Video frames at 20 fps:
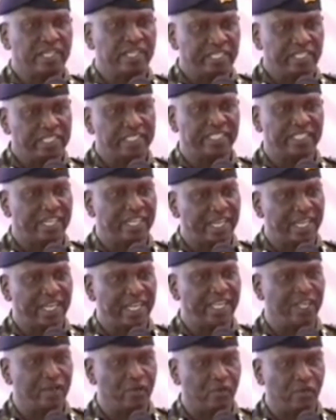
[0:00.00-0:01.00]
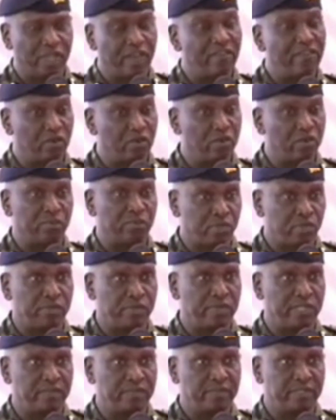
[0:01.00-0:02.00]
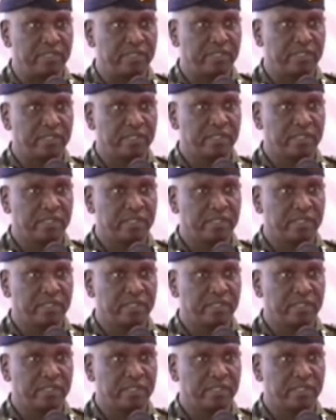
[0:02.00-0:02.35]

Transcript: internally we have our own problems.